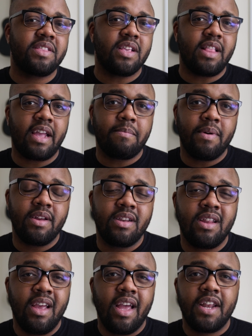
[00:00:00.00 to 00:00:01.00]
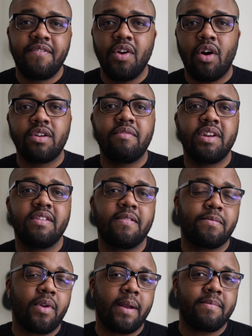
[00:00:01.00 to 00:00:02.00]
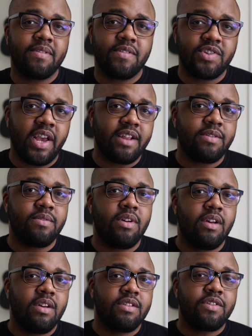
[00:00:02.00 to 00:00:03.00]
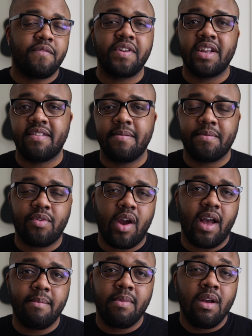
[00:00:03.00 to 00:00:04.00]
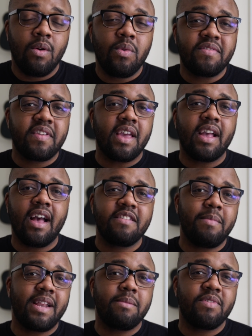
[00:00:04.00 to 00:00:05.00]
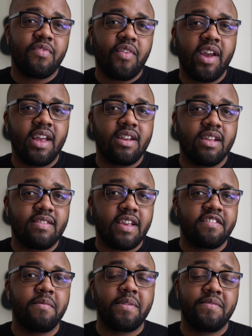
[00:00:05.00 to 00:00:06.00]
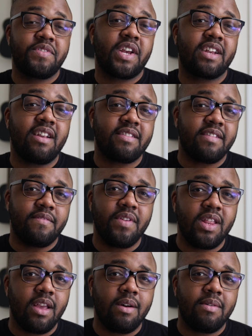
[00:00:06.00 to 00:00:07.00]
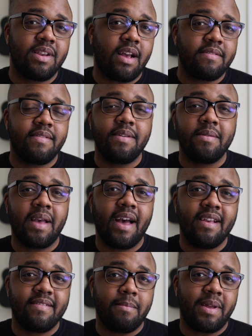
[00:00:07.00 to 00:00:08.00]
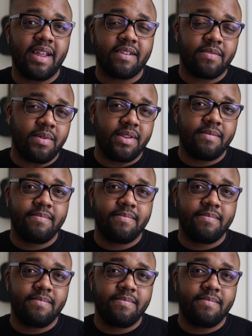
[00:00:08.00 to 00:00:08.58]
hit the like button, and if you aren't already subscribed to the channel, don't forget to subscribe. Once again guys, my name is Fran, thanks so much for checking out this video, and I'll see you guys in my next one.